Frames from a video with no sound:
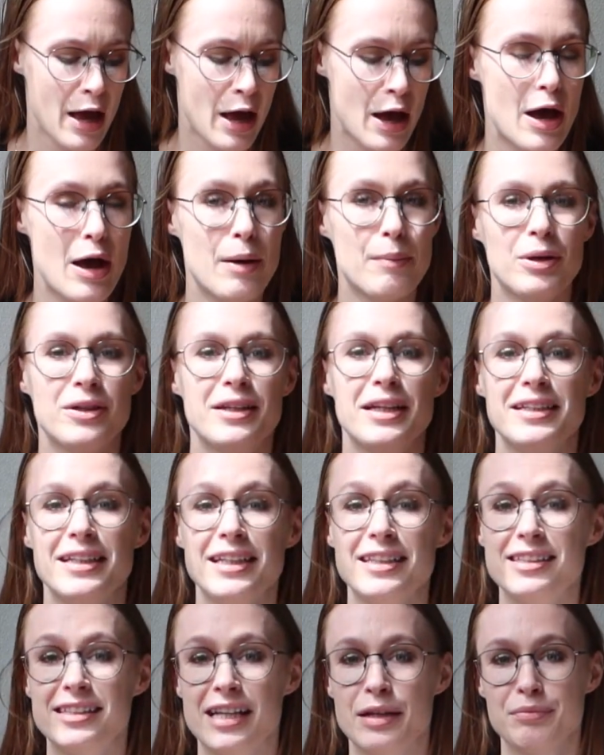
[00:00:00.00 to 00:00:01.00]
But they
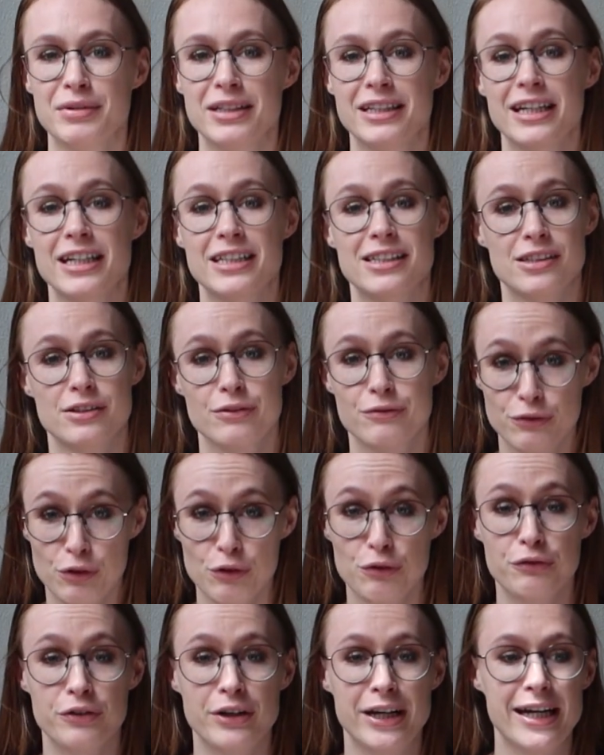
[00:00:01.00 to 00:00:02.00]
did send me this for
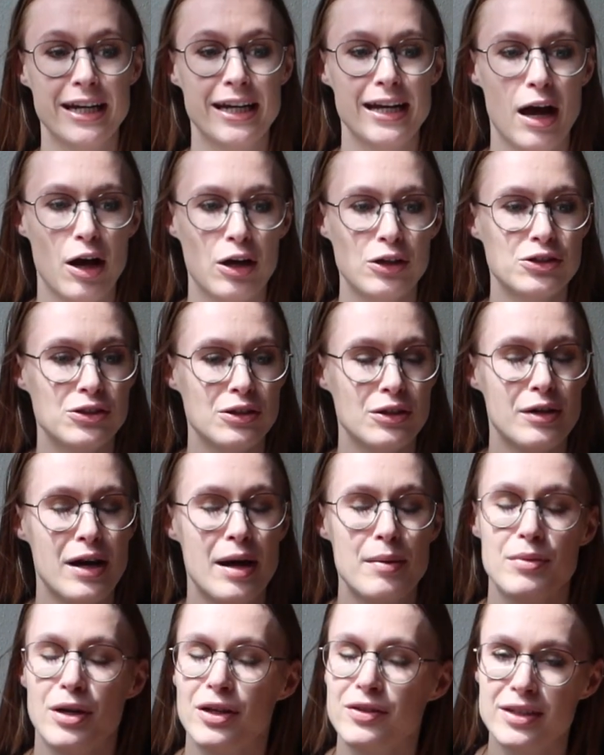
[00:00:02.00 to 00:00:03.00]
free. Also,
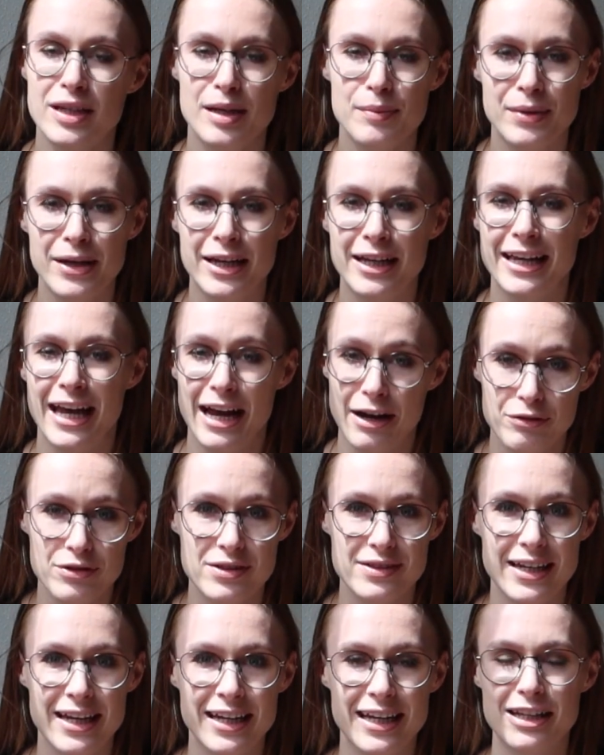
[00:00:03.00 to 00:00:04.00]
I'm not keeping
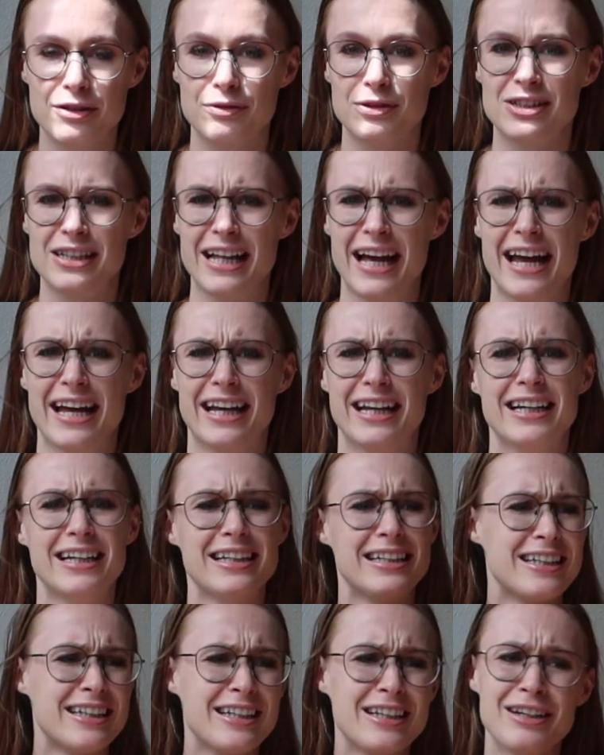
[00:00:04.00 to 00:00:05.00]
everything. It was like
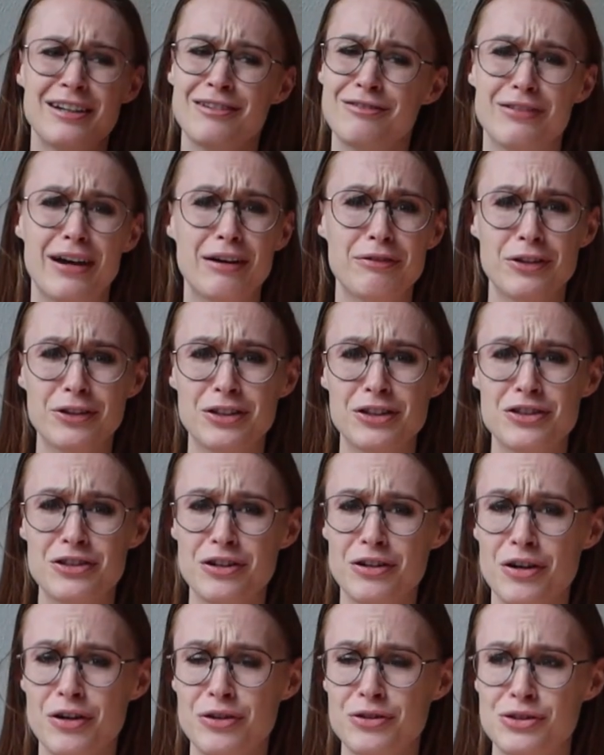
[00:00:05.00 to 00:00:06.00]
500
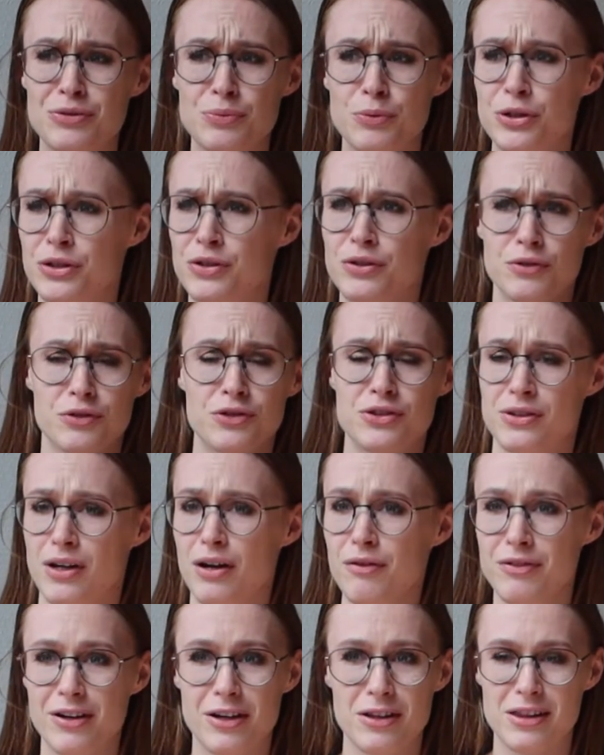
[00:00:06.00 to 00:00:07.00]
euros worth of
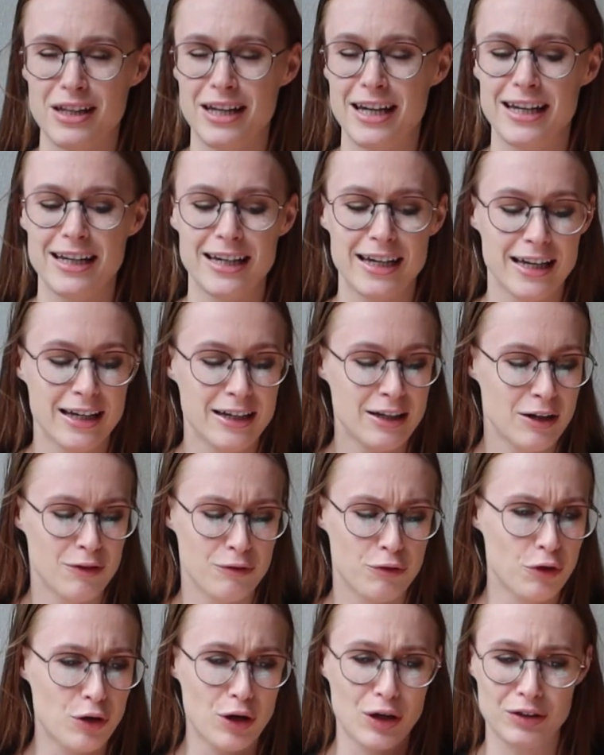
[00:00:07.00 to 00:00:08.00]
stuff, I think.
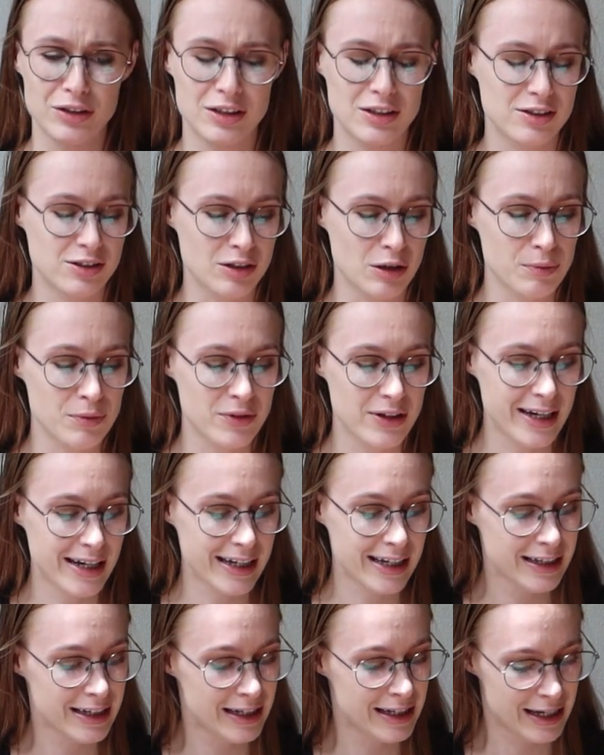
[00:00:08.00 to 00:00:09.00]
400
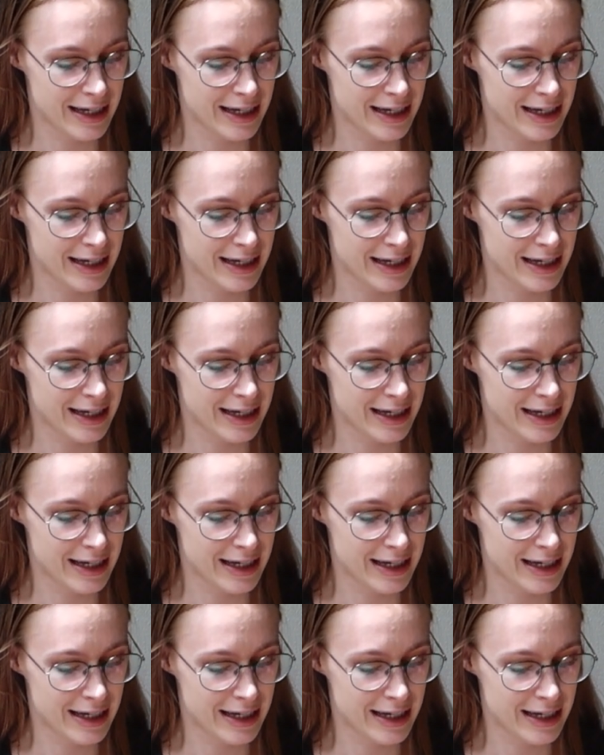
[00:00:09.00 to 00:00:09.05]
something.